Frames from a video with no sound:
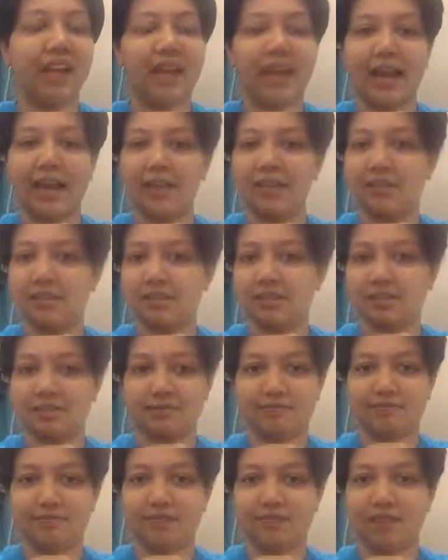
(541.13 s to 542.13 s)

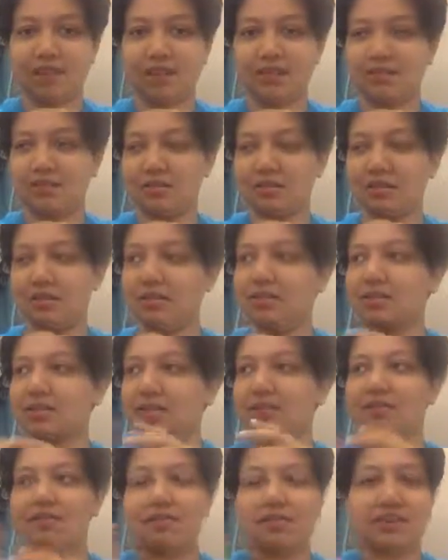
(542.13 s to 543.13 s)
yes, so this
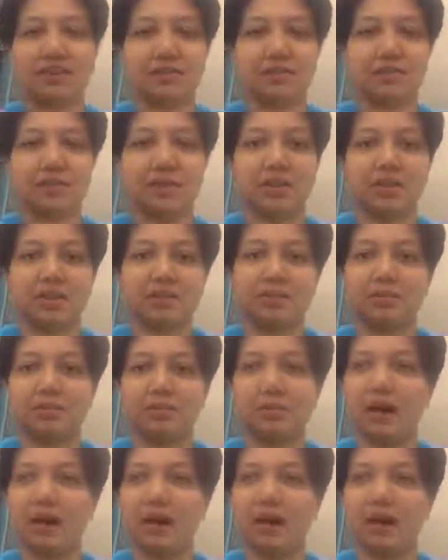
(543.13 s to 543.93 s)
gives me some